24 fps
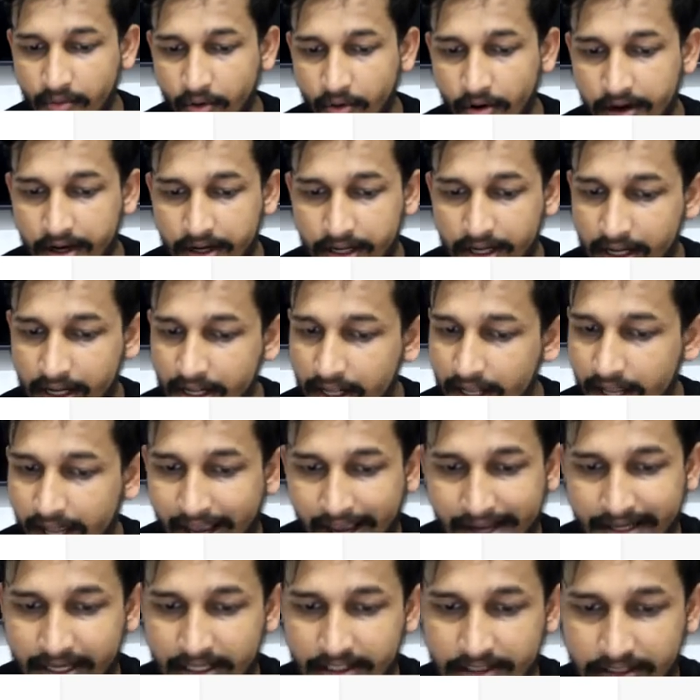quantity,
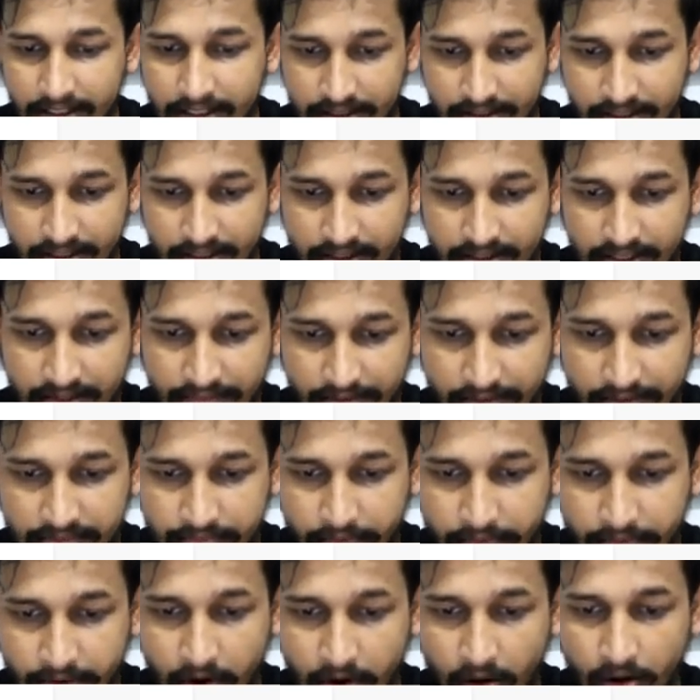I can change this. If it is
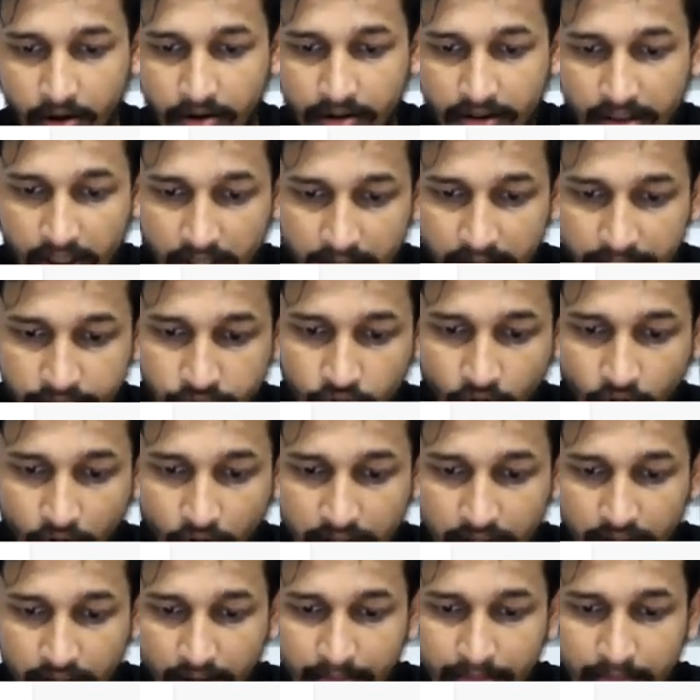for long term, short
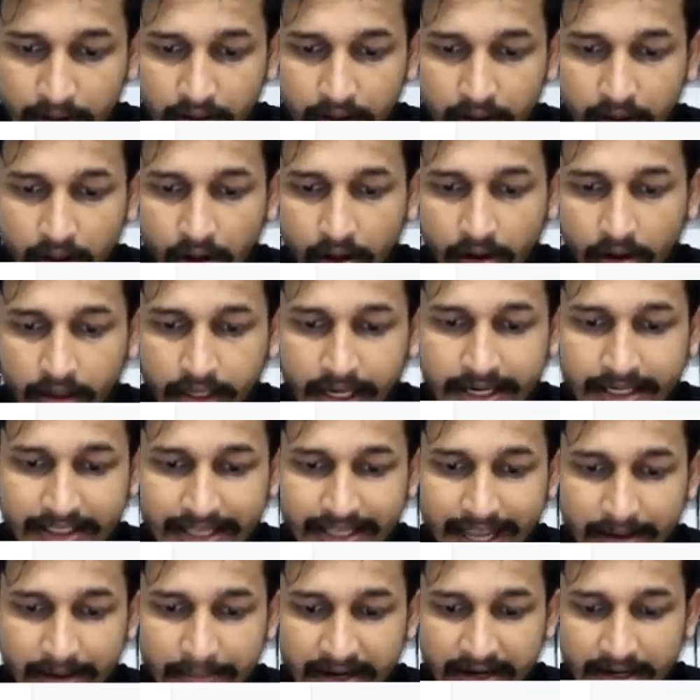term, okay, it
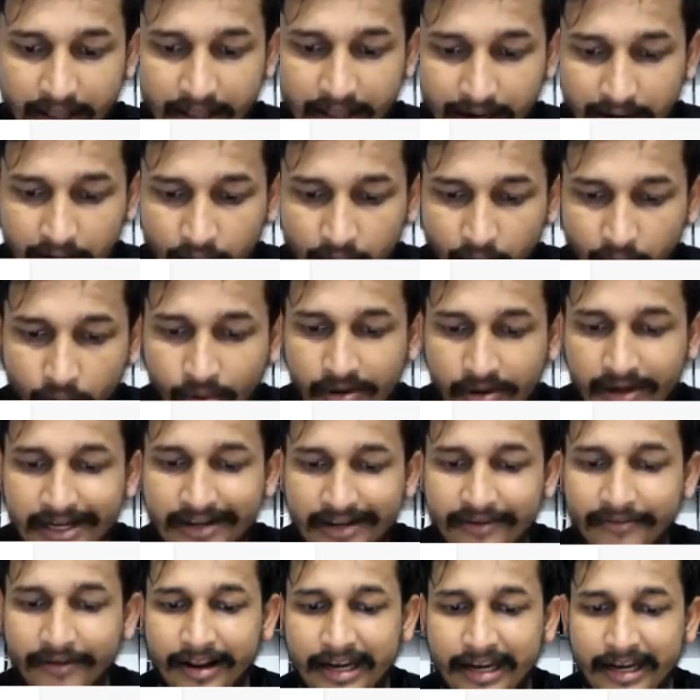can be done
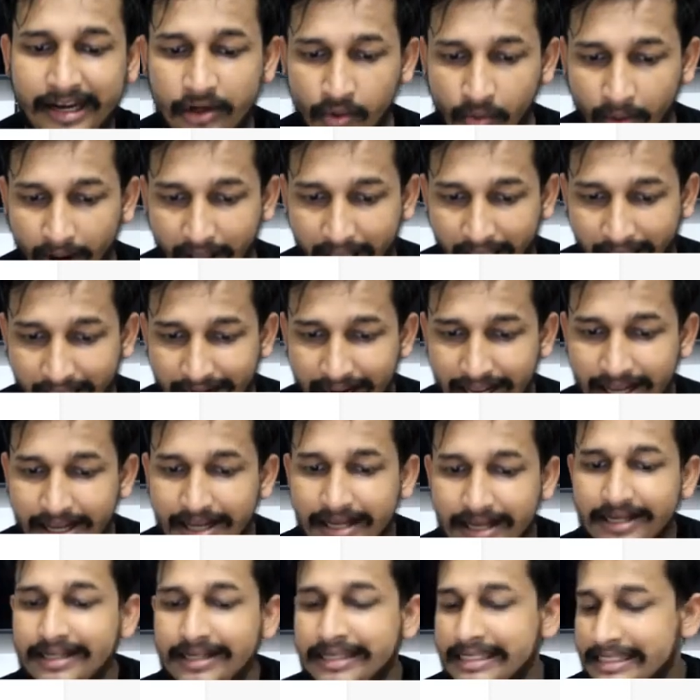only when you are
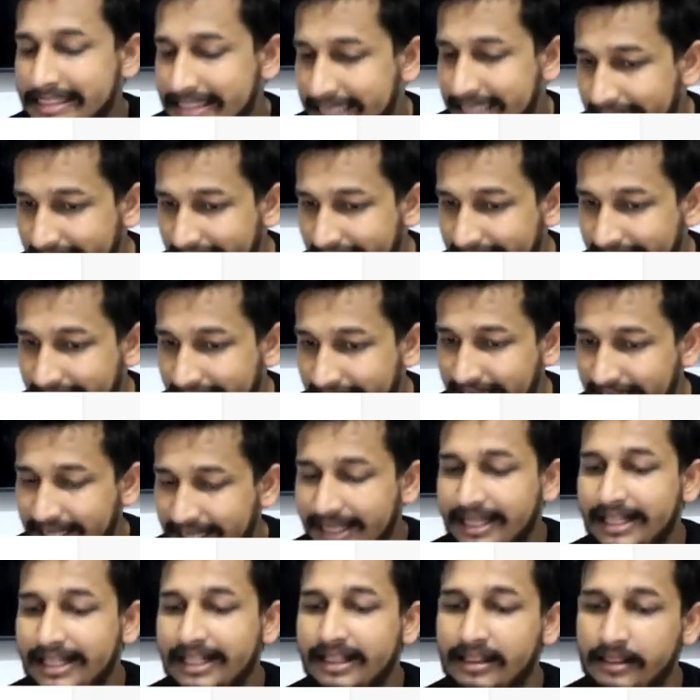selecting
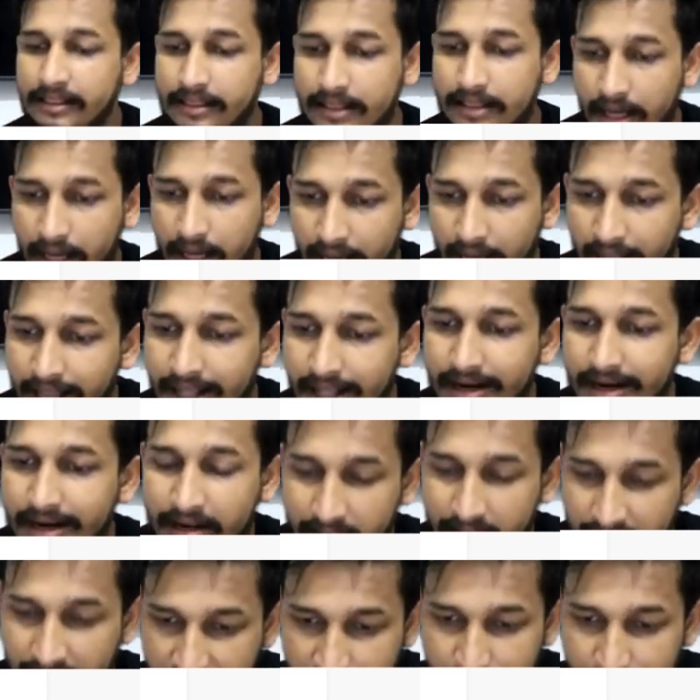the
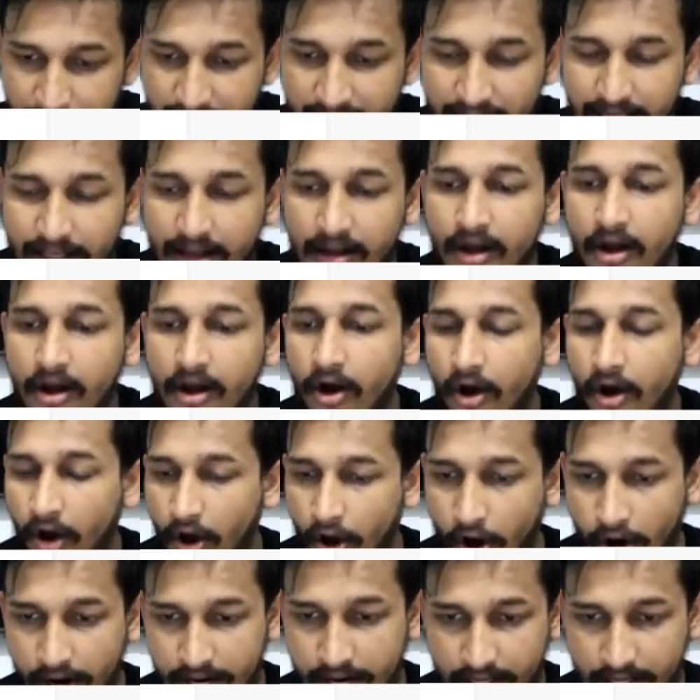limit
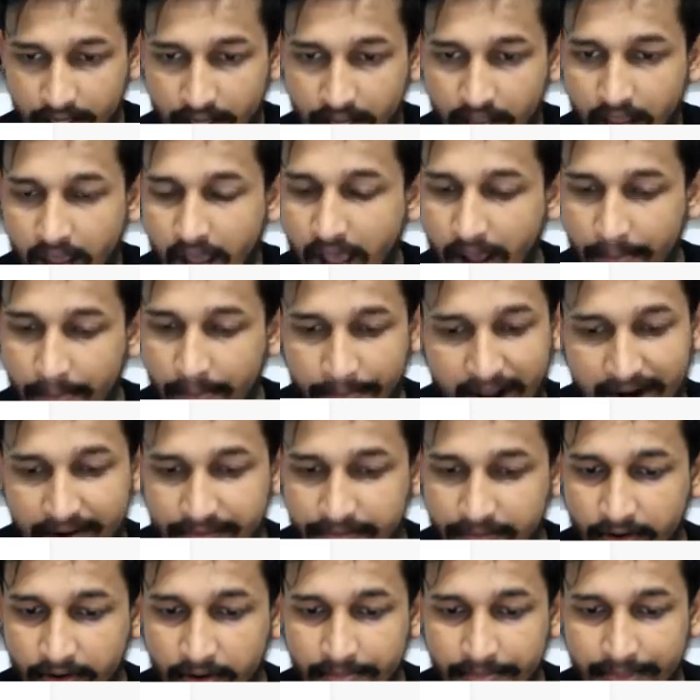order. Apart
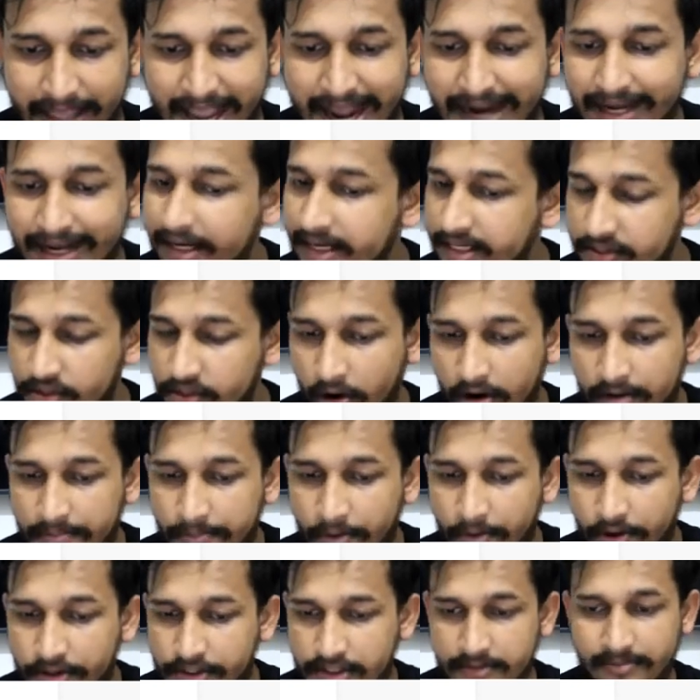from that, it is not
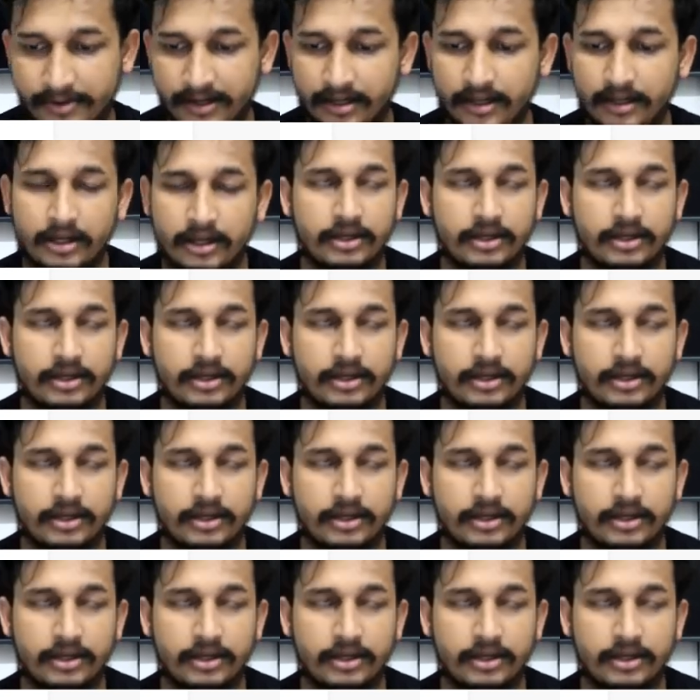possible.